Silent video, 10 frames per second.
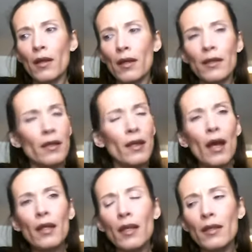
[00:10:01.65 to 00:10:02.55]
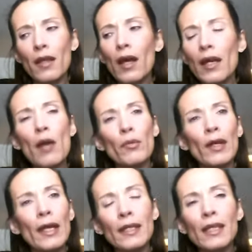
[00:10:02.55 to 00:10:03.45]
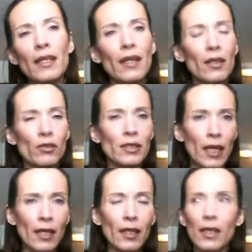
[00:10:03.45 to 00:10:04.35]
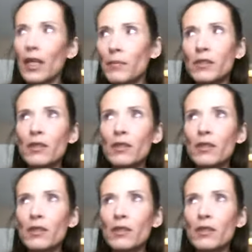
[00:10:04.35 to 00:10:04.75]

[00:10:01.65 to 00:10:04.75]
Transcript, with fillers: and not, not comprehending and understanding keeps